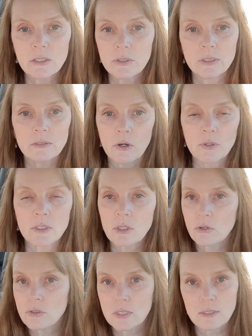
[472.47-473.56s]
it. No
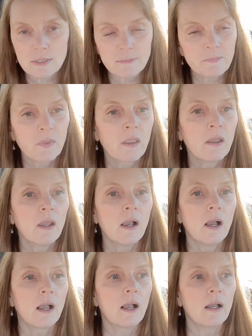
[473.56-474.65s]
excuses.
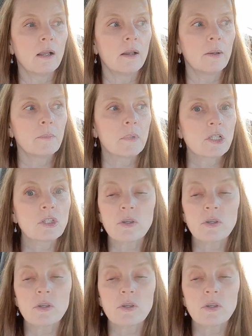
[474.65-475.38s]
So